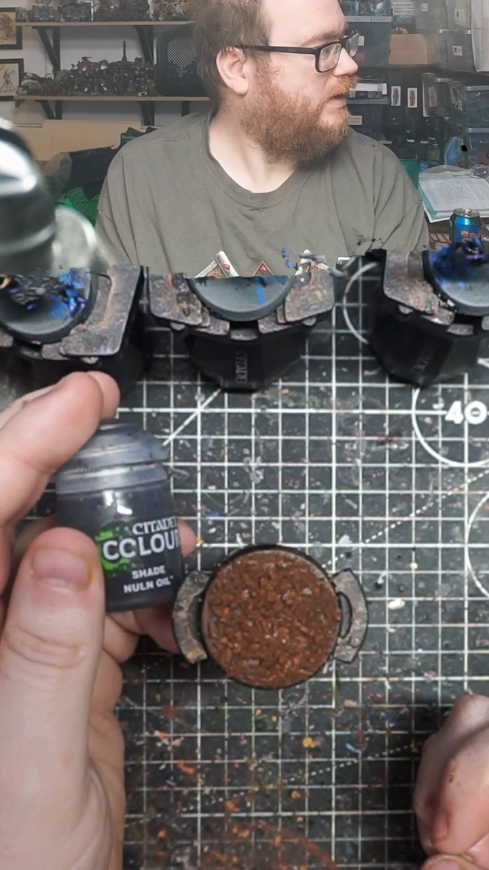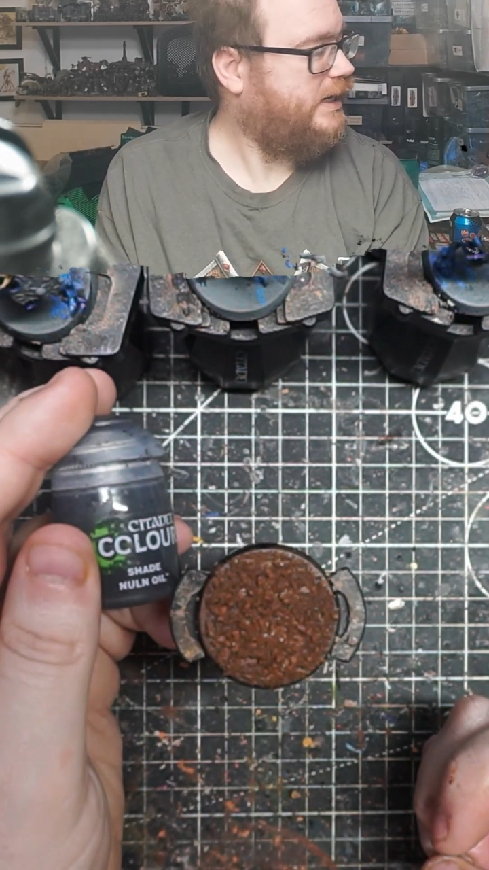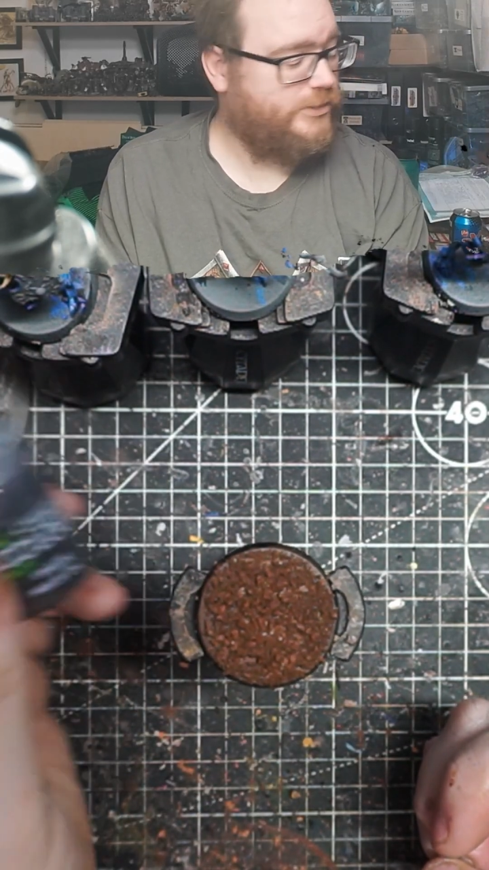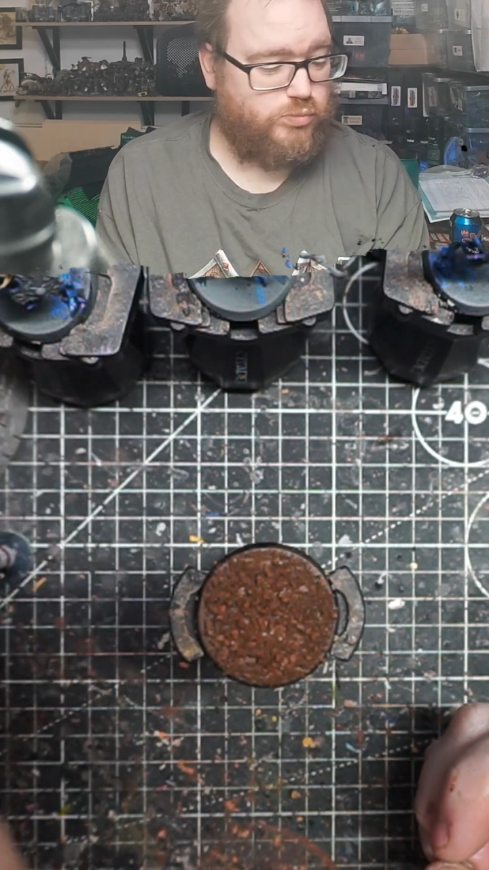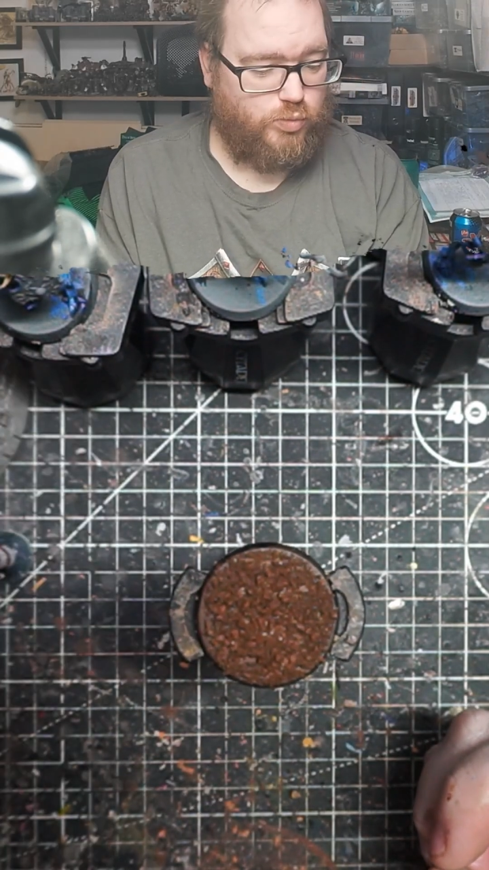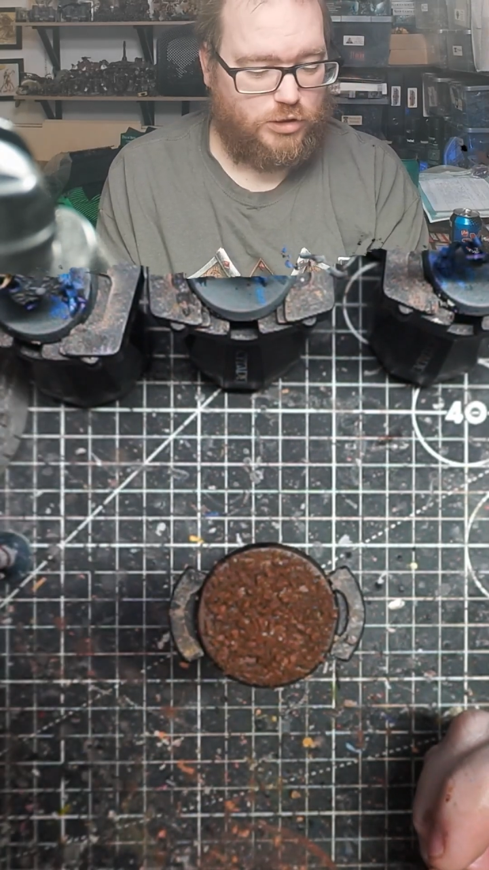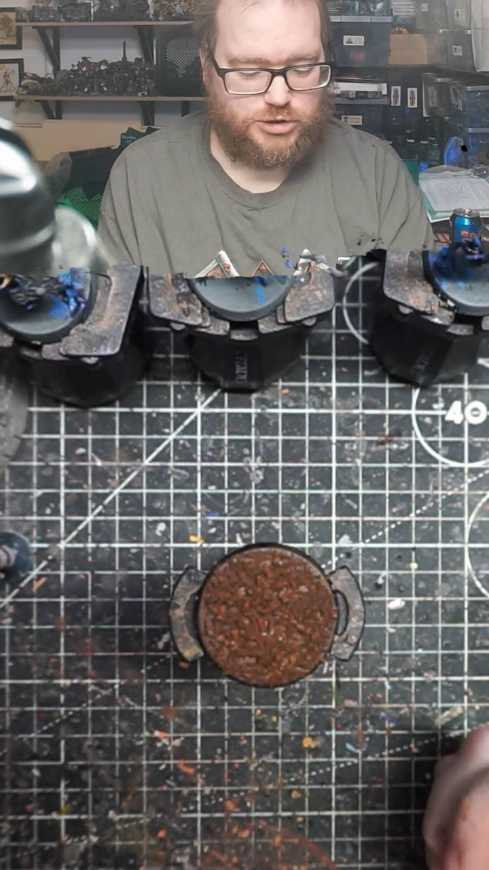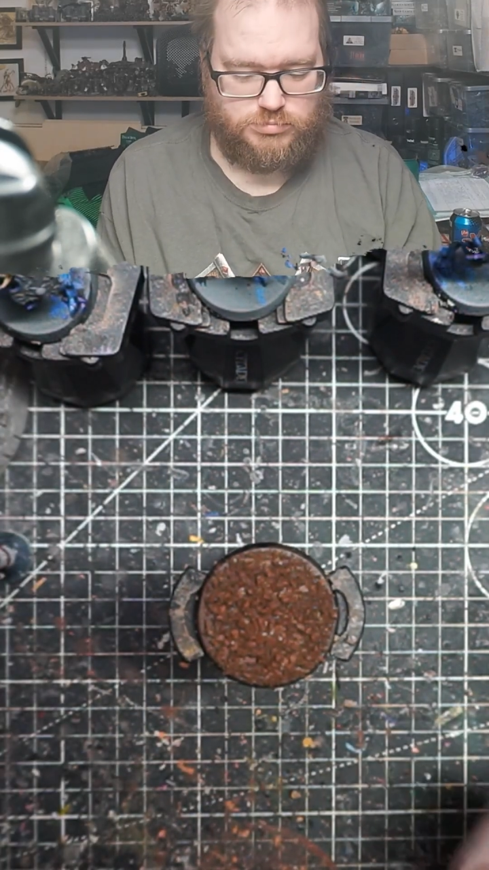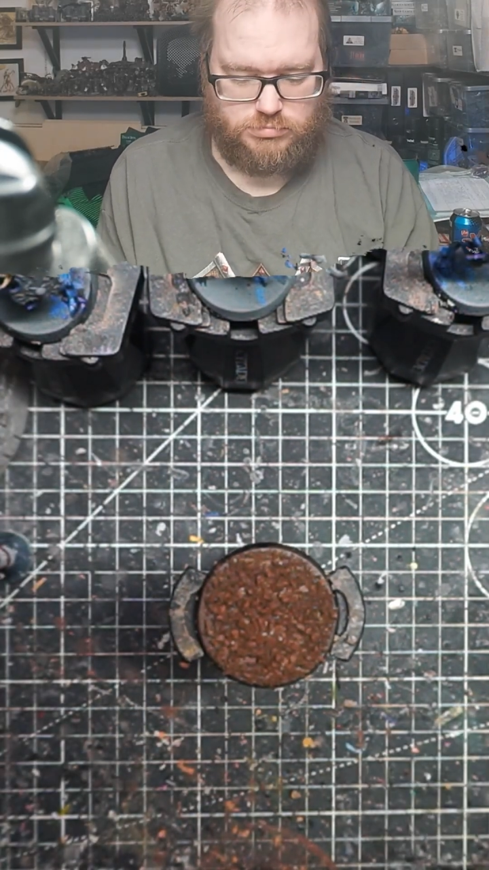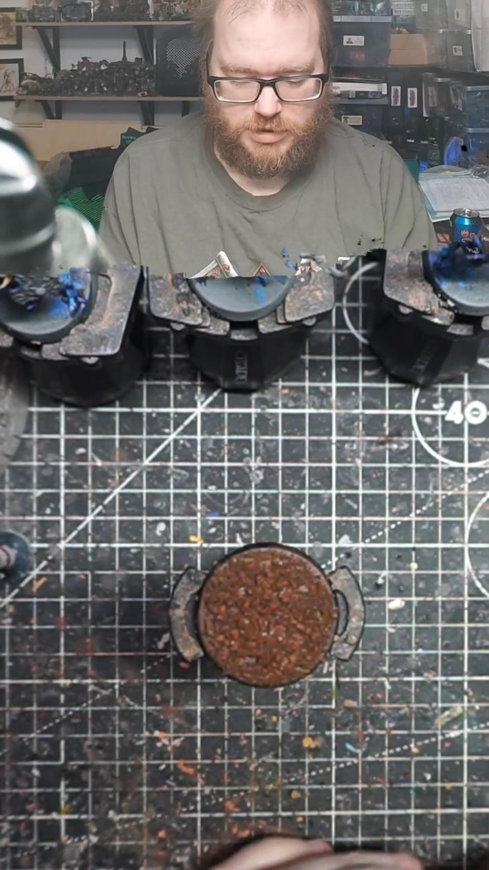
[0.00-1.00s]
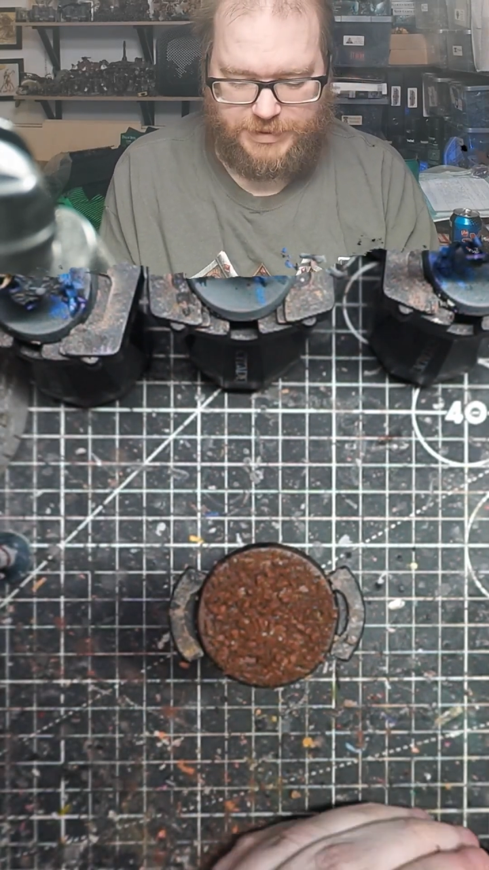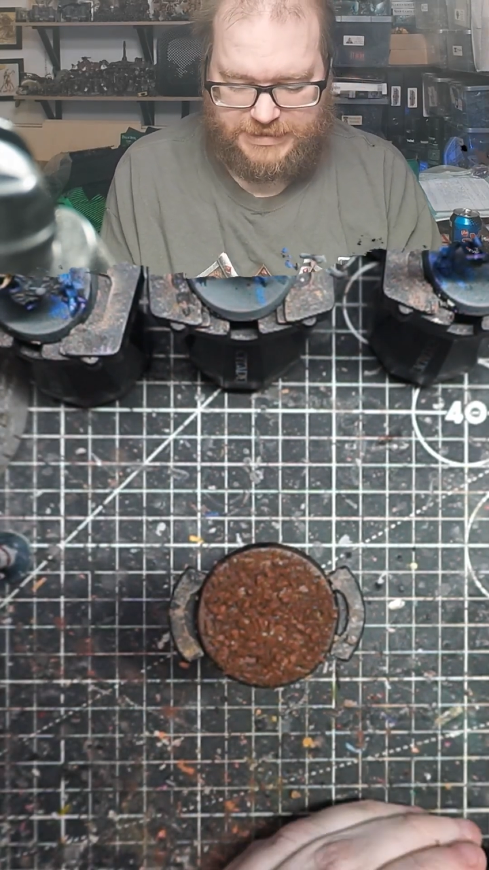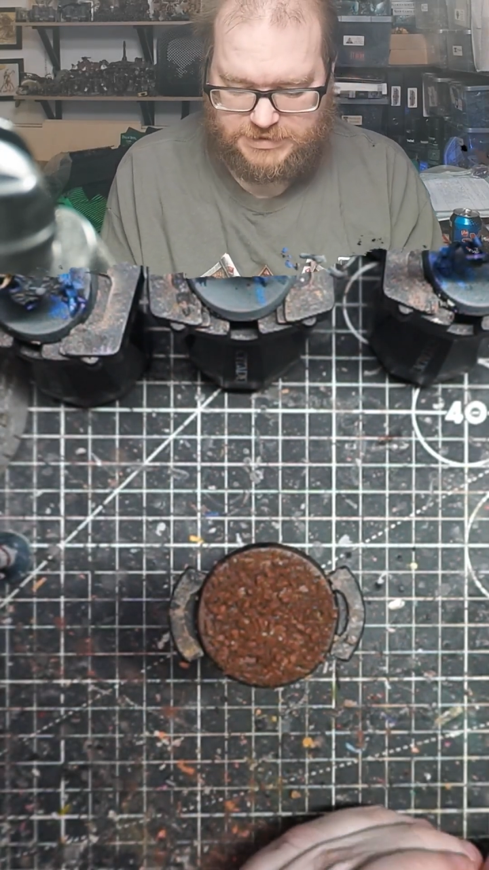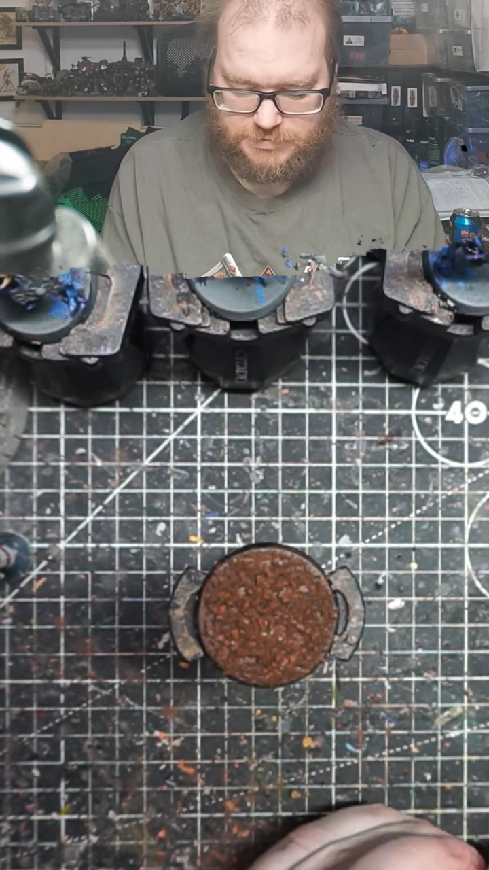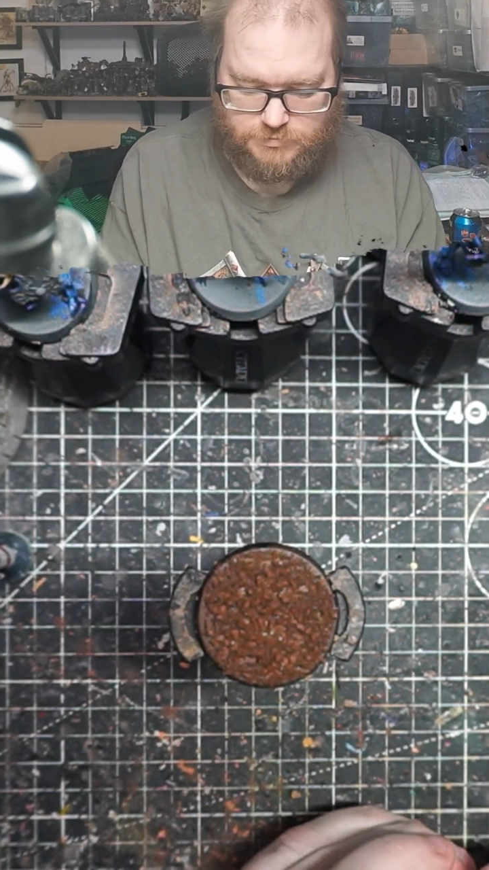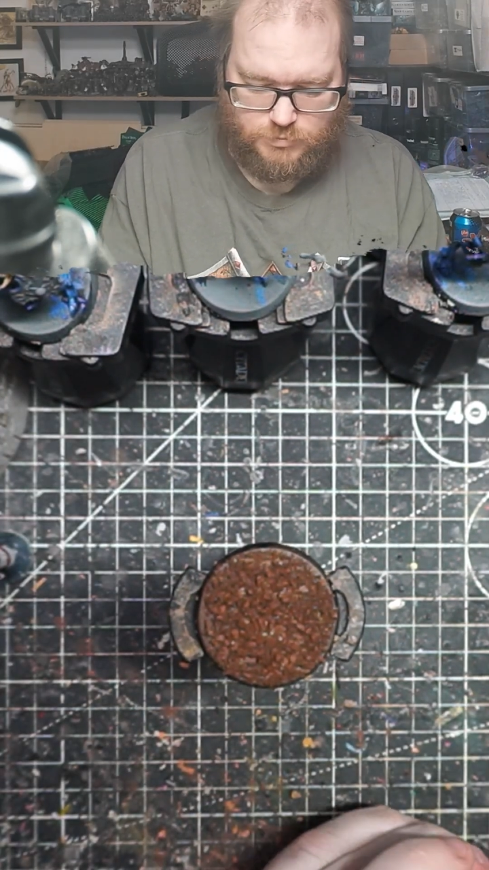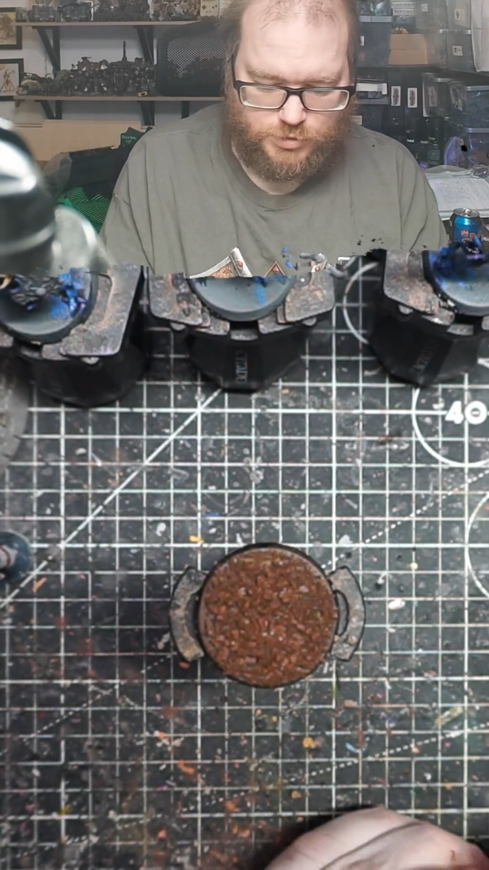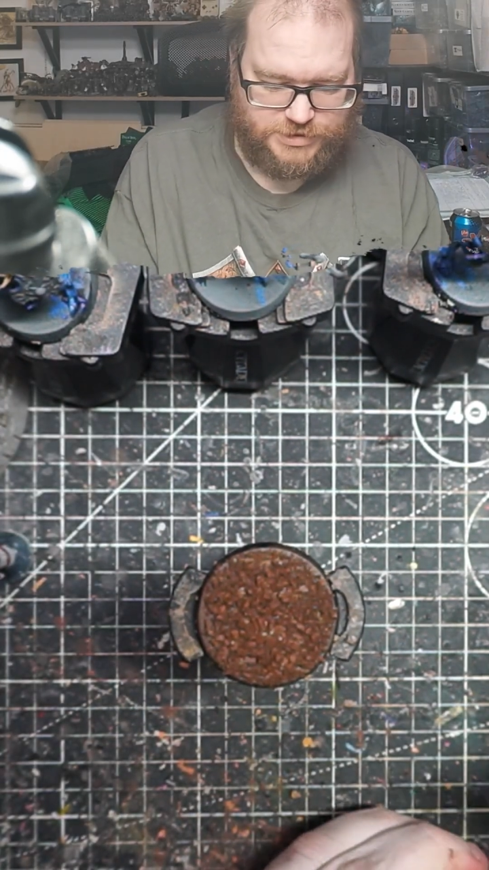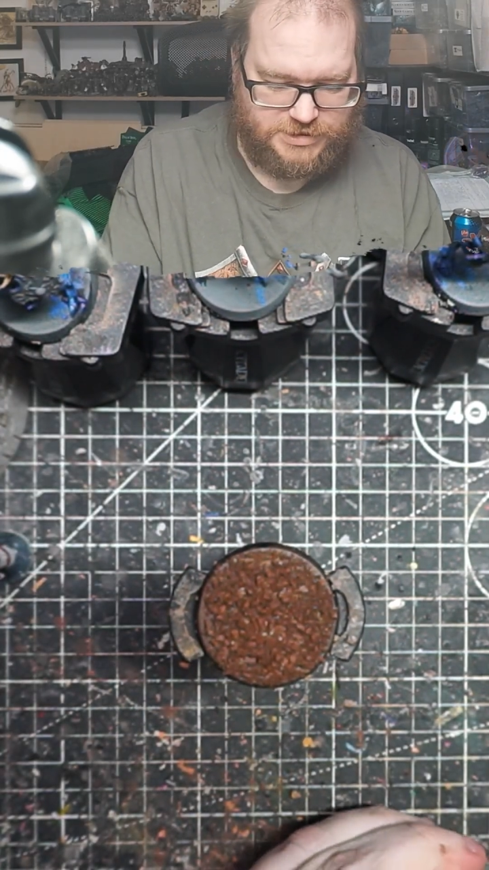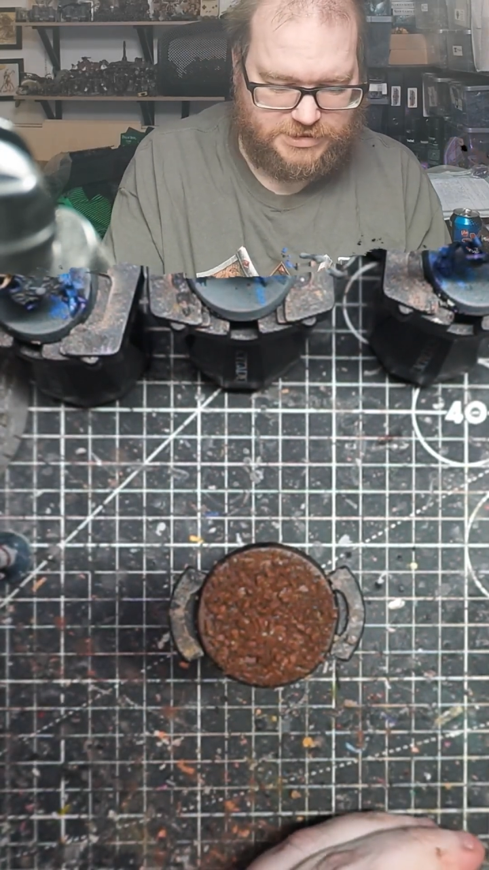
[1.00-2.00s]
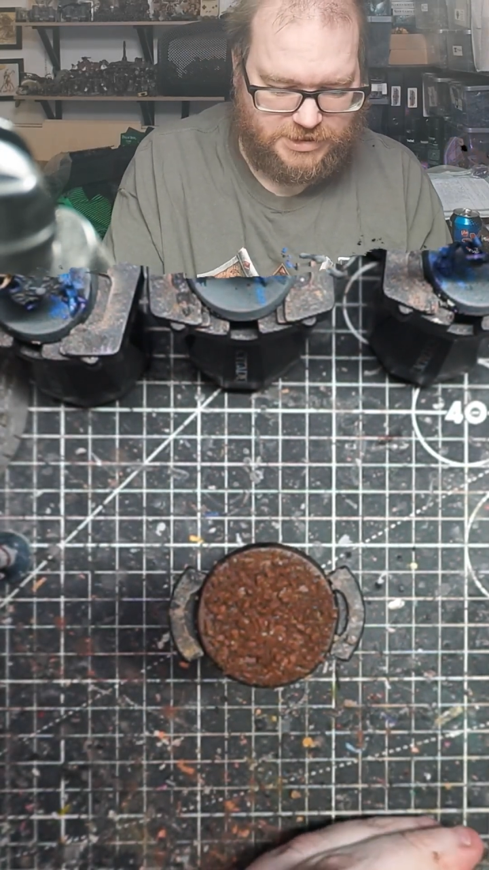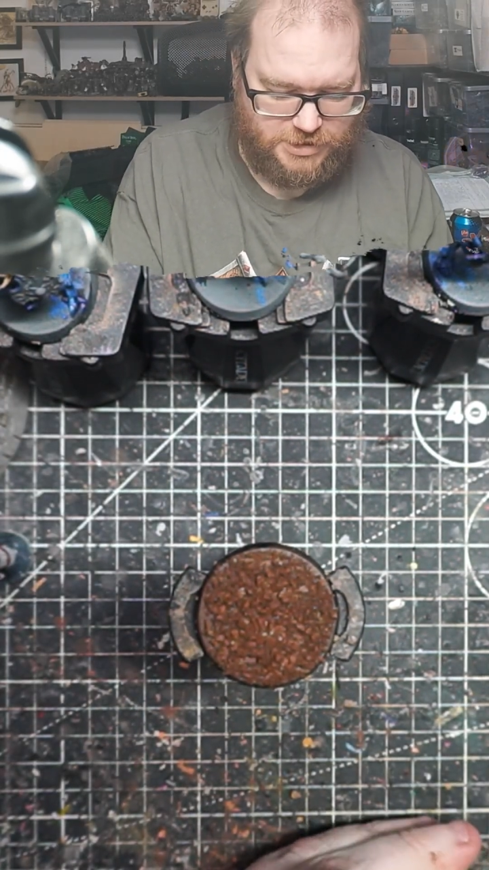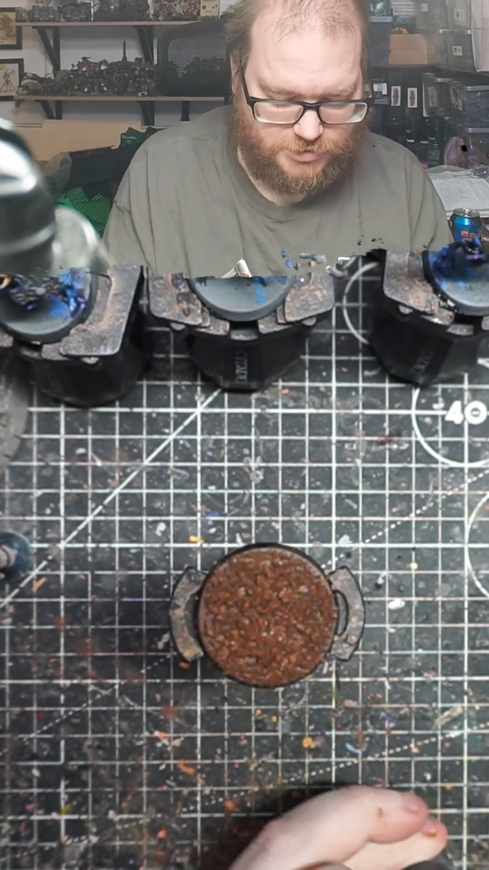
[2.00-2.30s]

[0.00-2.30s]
and wash the base once it's